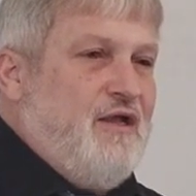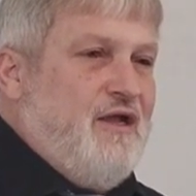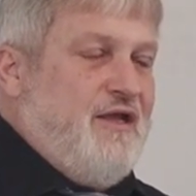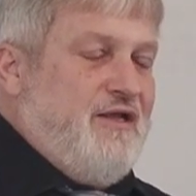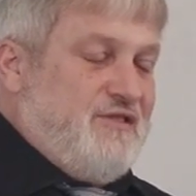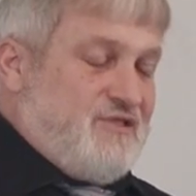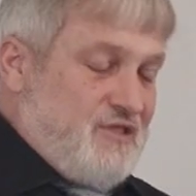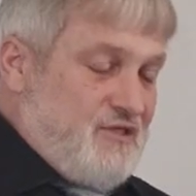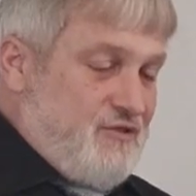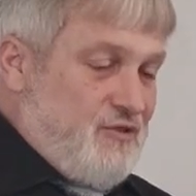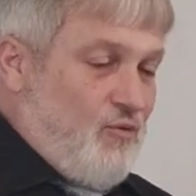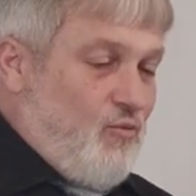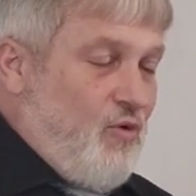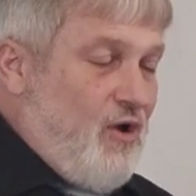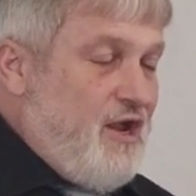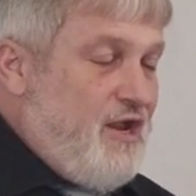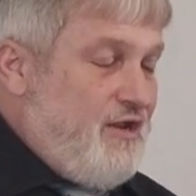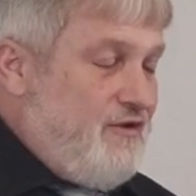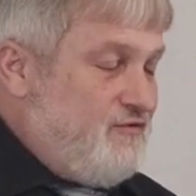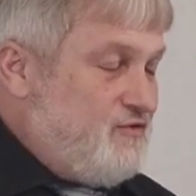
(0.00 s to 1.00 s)
He's seen the
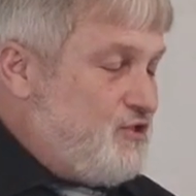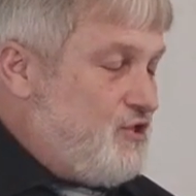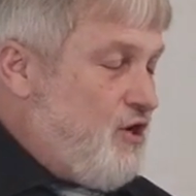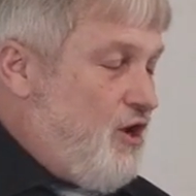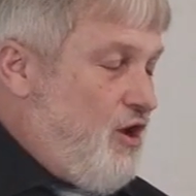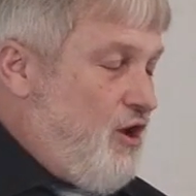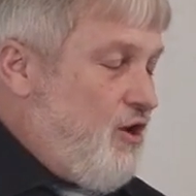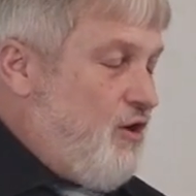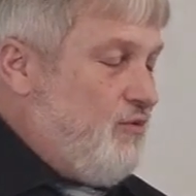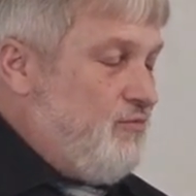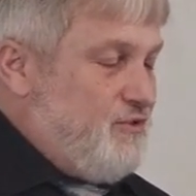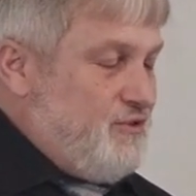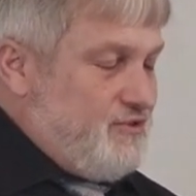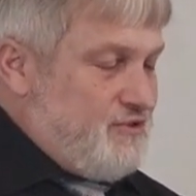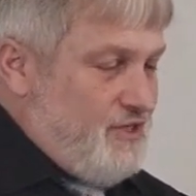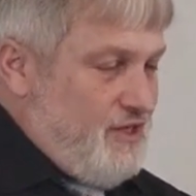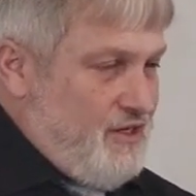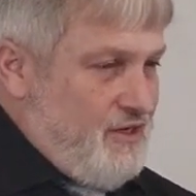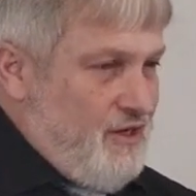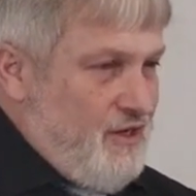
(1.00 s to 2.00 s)
waves calmed as
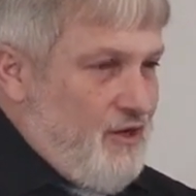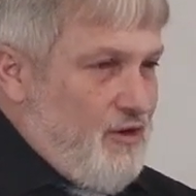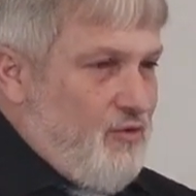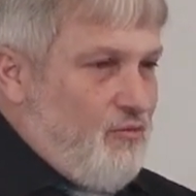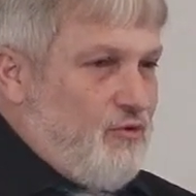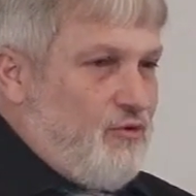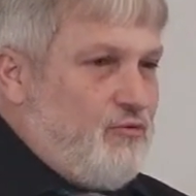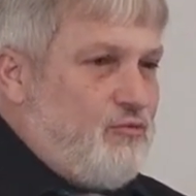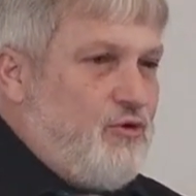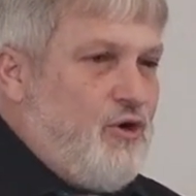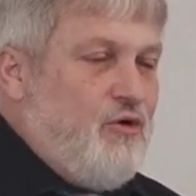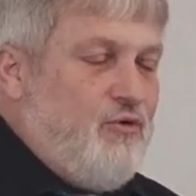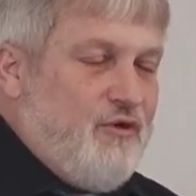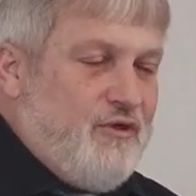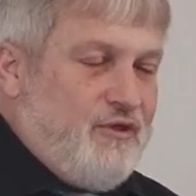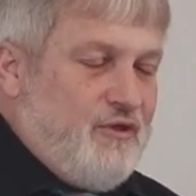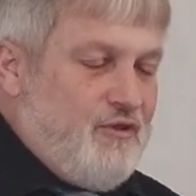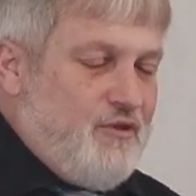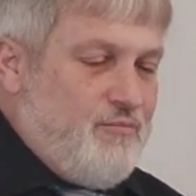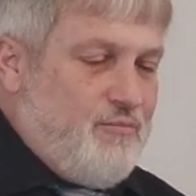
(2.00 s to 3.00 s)
they were
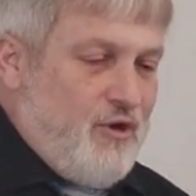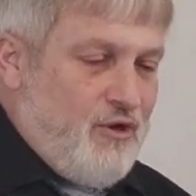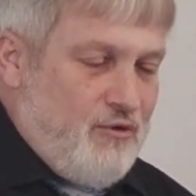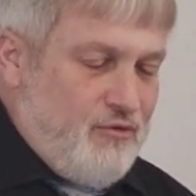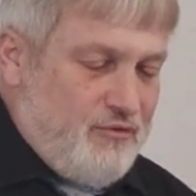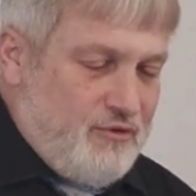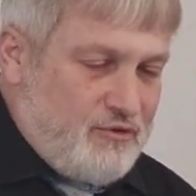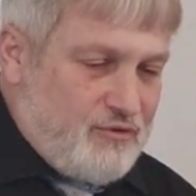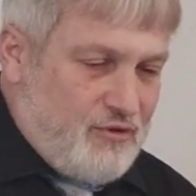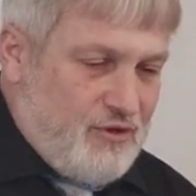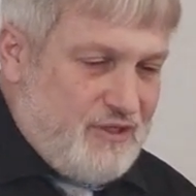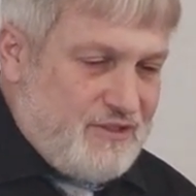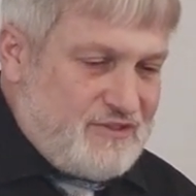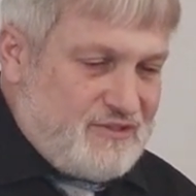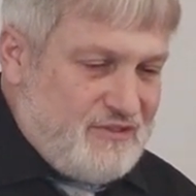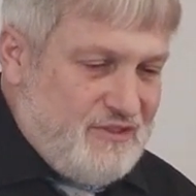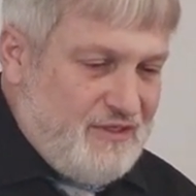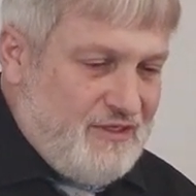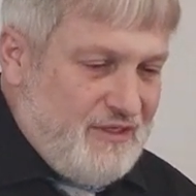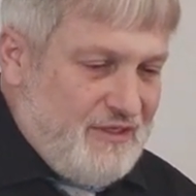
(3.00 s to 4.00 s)
rowing in the boat across
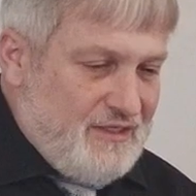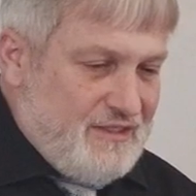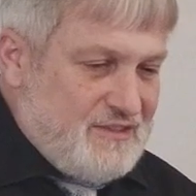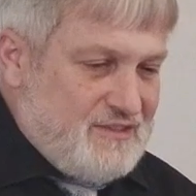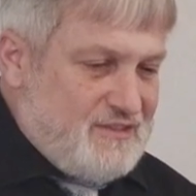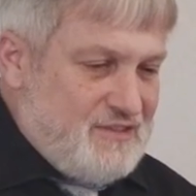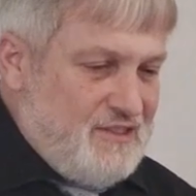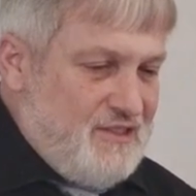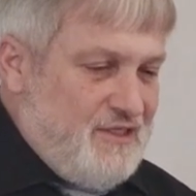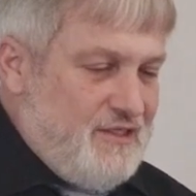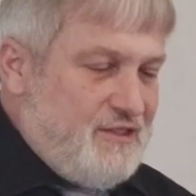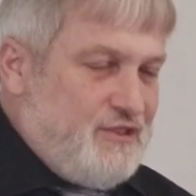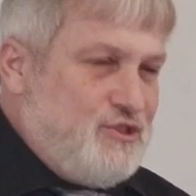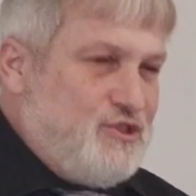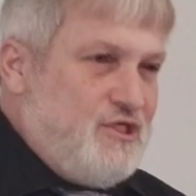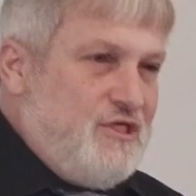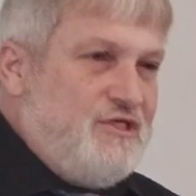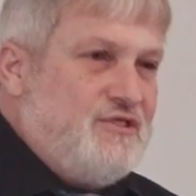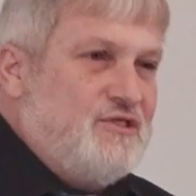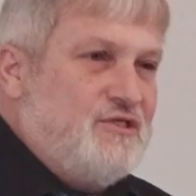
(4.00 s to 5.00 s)
the sea, and
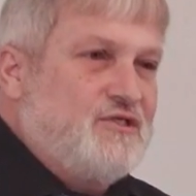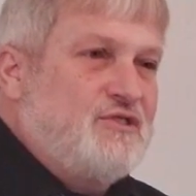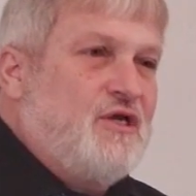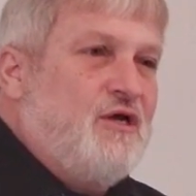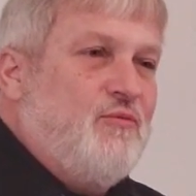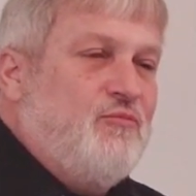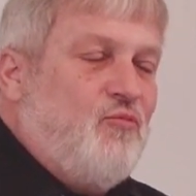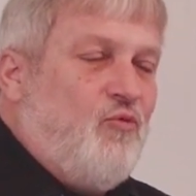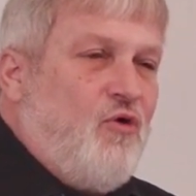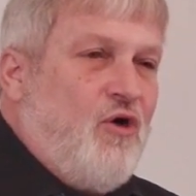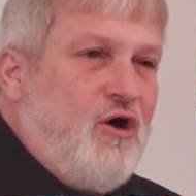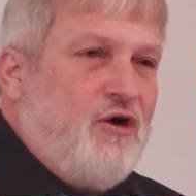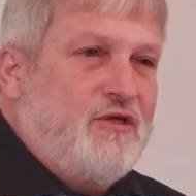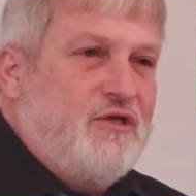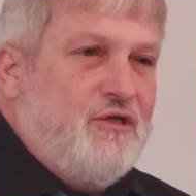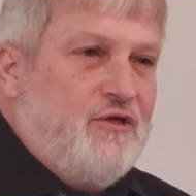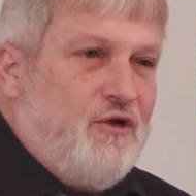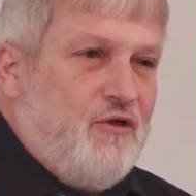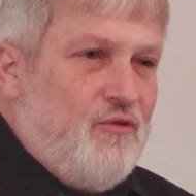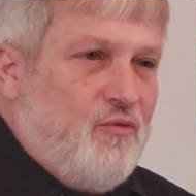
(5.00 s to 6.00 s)
Jesus come
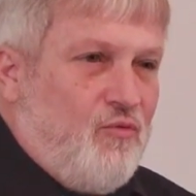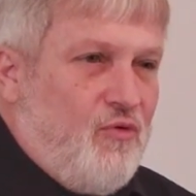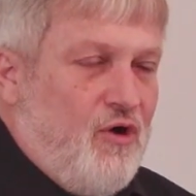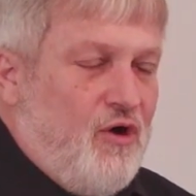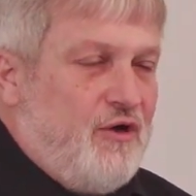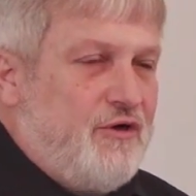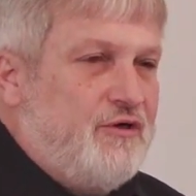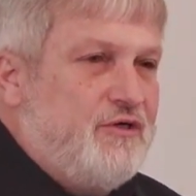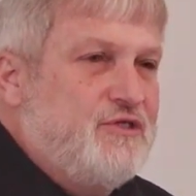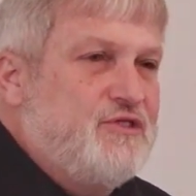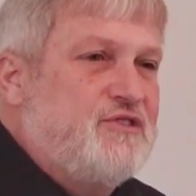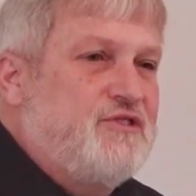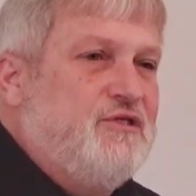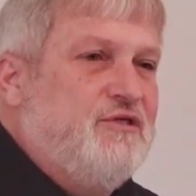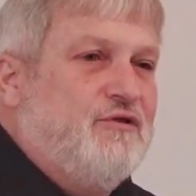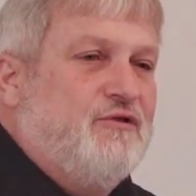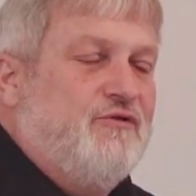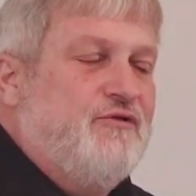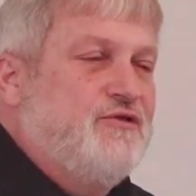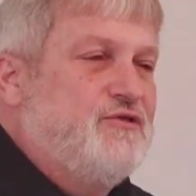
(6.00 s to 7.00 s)
walking on the water,
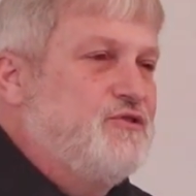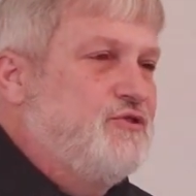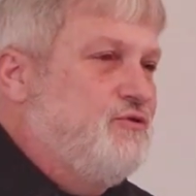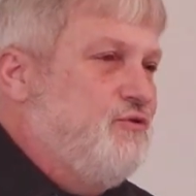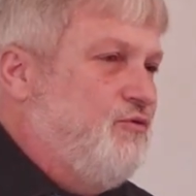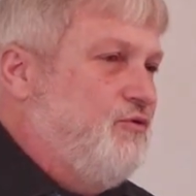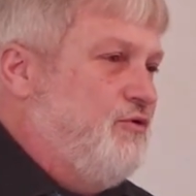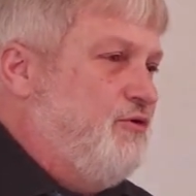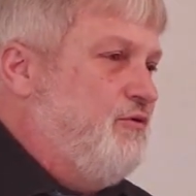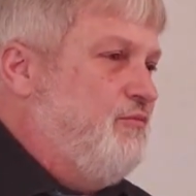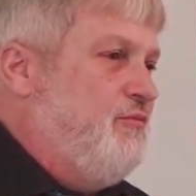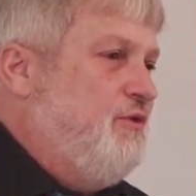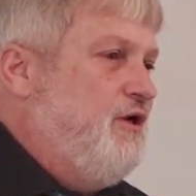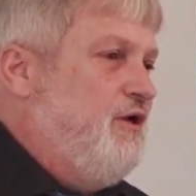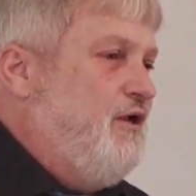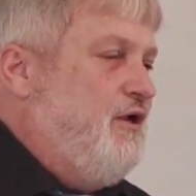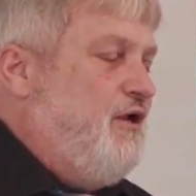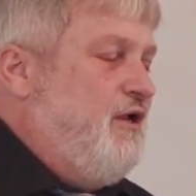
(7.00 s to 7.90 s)
still the storm.